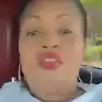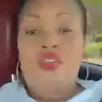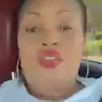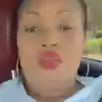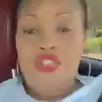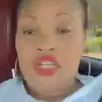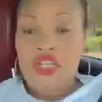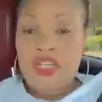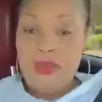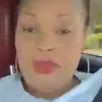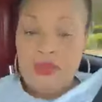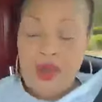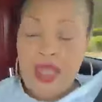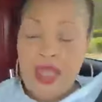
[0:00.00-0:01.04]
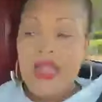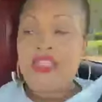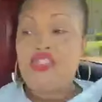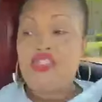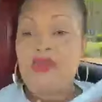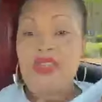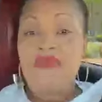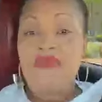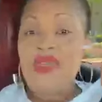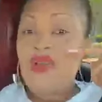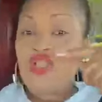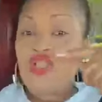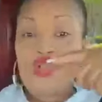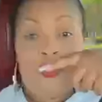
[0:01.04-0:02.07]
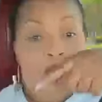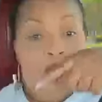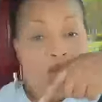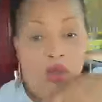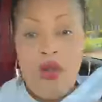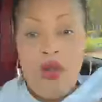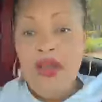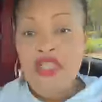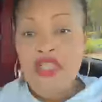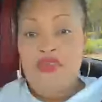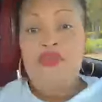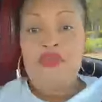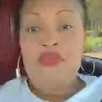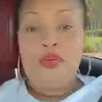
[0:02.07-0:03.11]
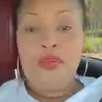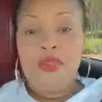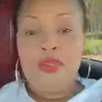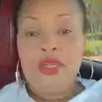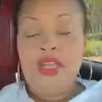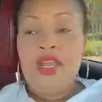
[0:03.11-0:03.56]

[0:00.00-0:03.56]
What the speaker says: So she keep quiet, she make me swallow all this fufu.